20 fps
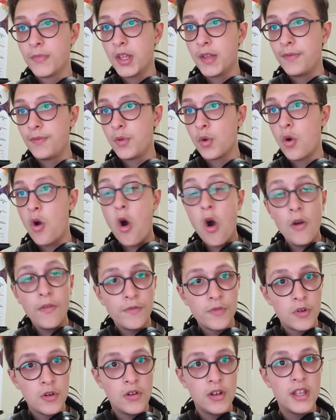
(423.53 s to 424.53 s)
your
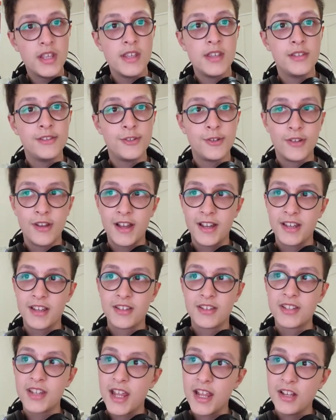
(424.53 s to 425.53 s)
offer is United
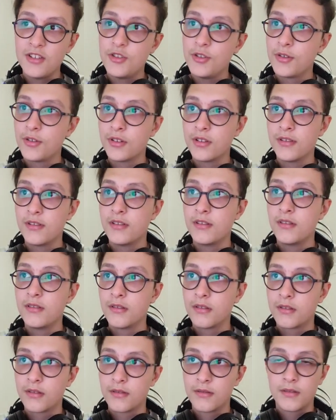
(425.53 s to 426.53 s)
States, you can
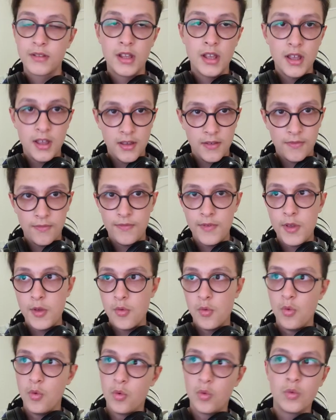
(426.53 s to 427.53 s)

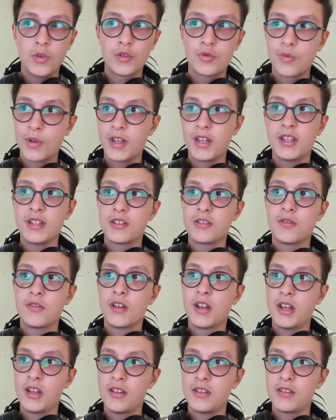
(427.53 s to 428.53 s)
view which one is
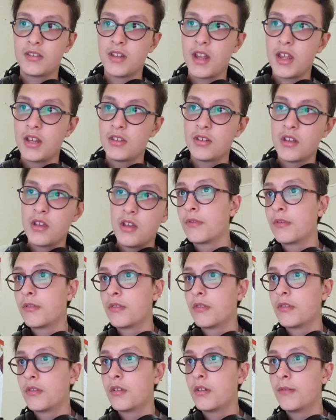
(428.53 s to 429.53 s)
United States.
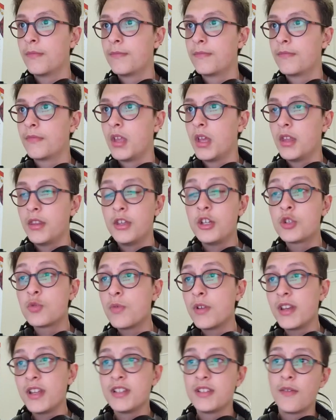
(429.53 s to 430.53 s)
No, this
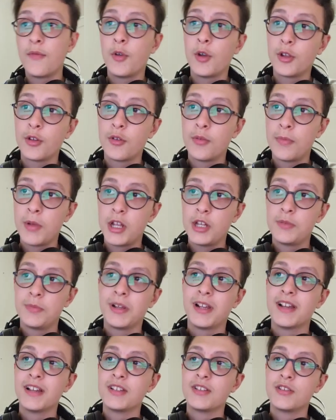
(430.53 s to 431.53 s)
one is a very good page
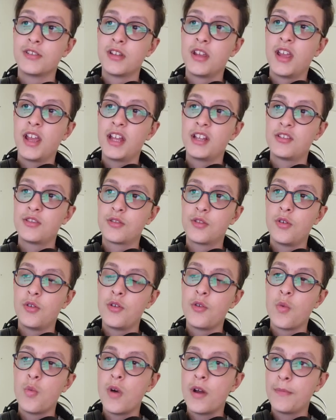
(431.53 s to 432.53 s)
because it's
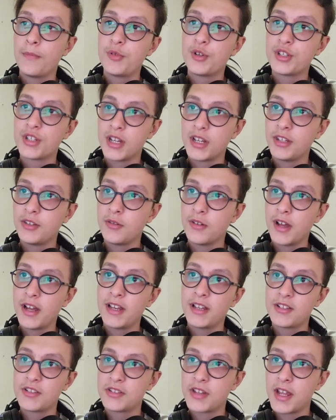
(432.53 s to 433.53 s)
31%
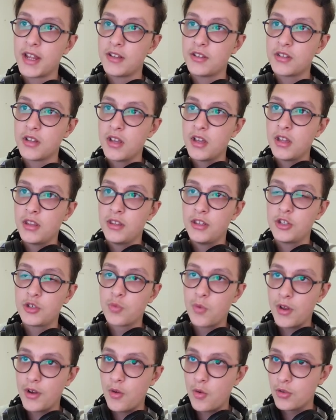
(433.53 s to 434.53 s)
United States. This
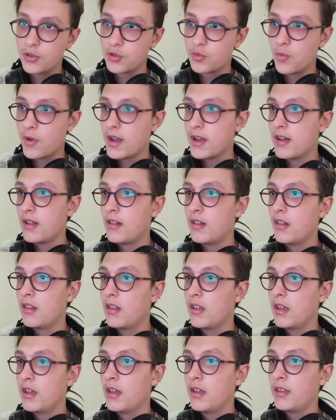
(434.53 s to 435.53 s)
one as well,
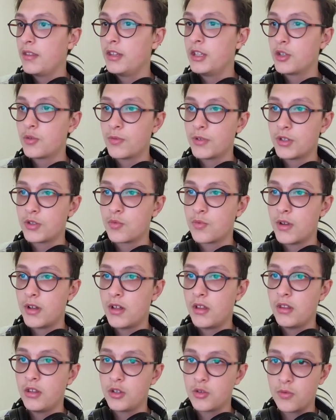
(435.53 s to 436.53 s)
this one as well,
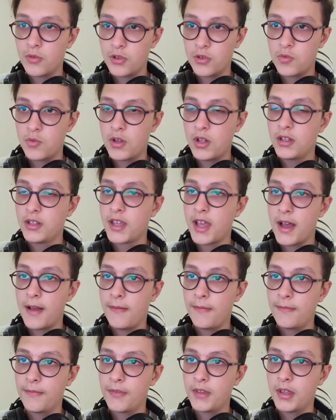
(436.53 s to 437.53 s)
this one as well, yeah,
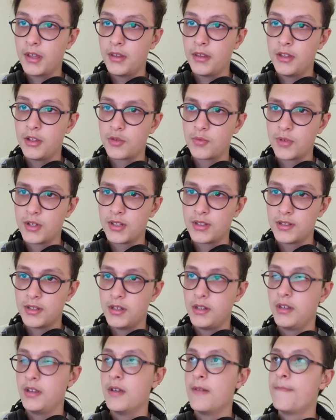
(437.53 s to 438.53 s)
and this one is
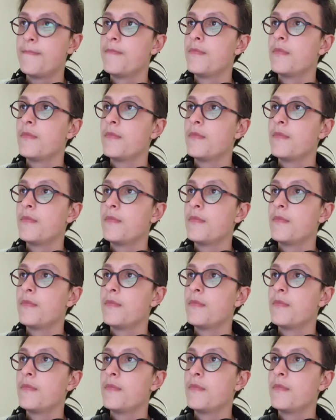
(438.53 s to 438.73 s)
India.